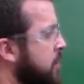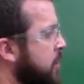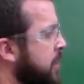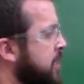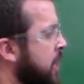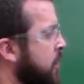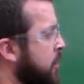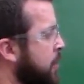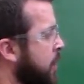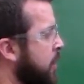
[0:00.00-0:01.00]
to the center
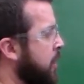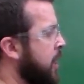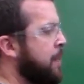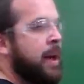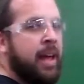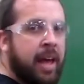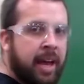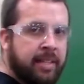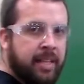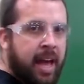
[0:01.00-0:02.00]
of the part in my
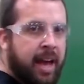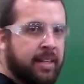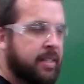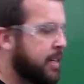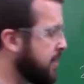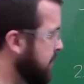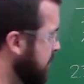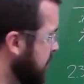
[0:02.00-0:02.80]
x-axis.